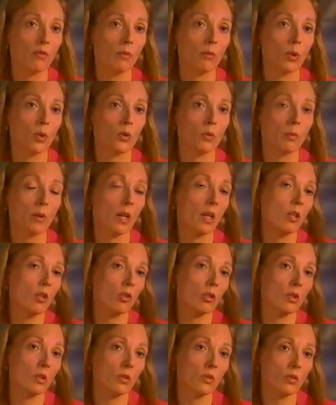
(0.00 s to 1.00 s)
from those
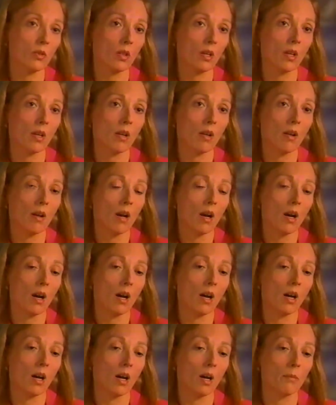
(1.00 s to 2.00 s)
patients
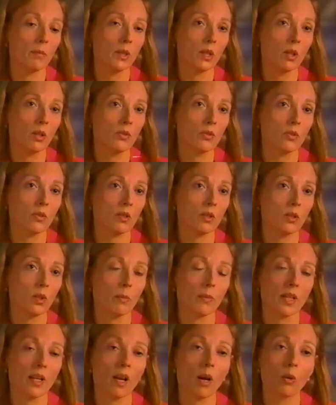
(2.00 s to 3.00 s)
because
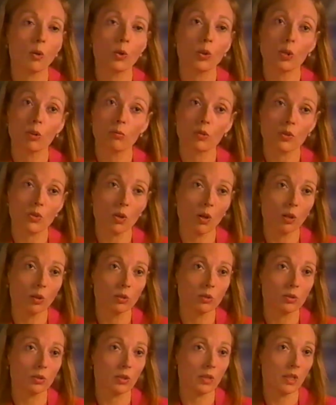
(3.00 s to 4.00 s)
no matter how good the
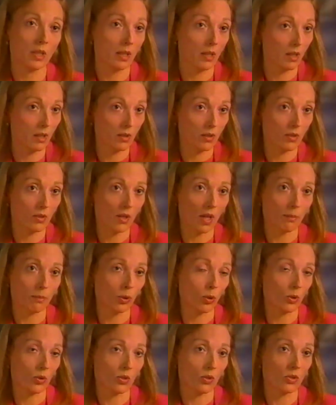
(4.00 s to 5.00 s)
result is, that
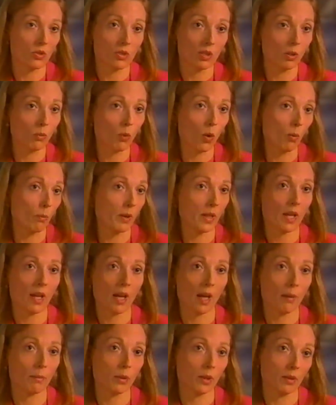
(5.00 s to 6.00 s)
person still won't be
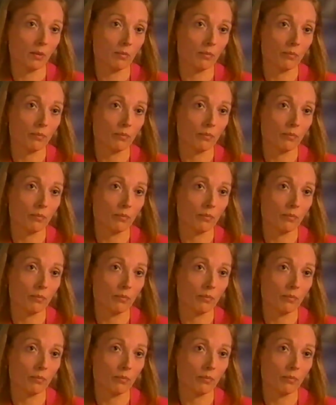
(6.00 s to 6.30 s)
happy.